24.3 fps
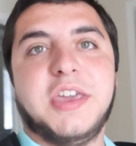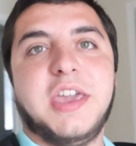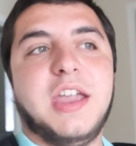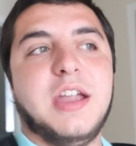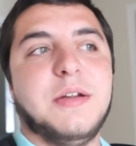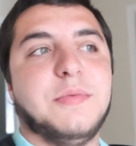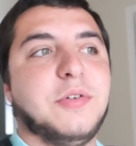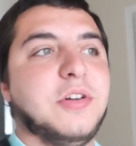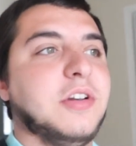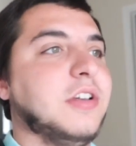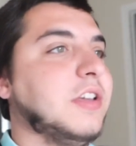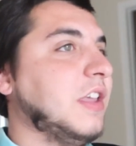
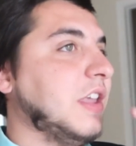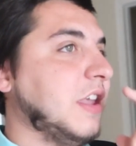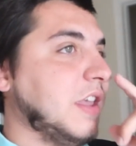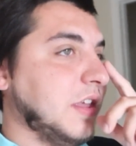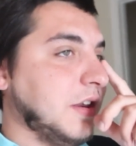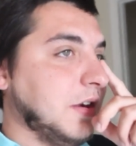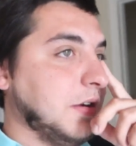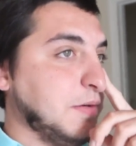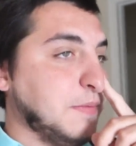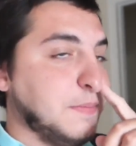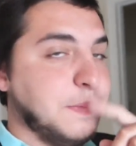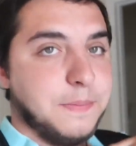camera
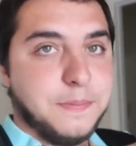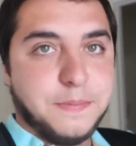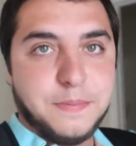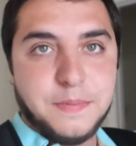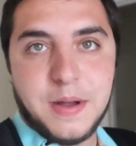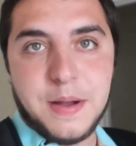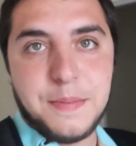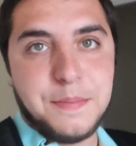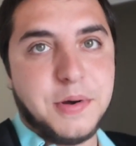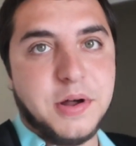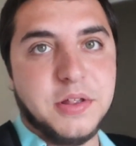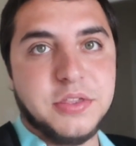in
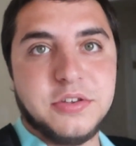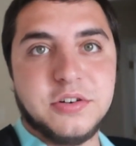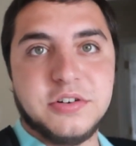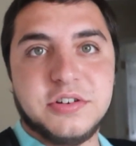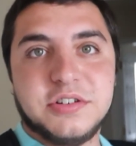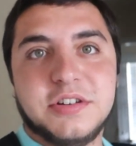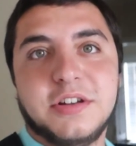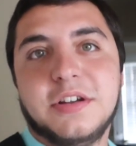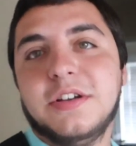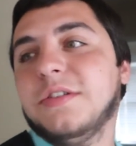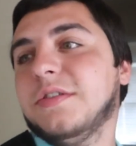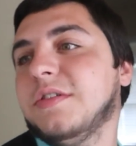a month or
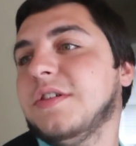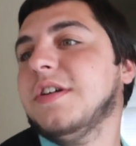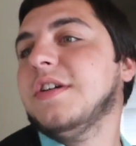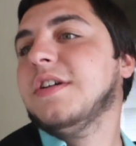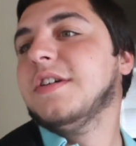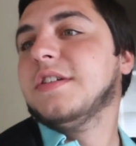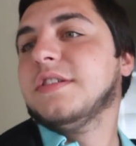so.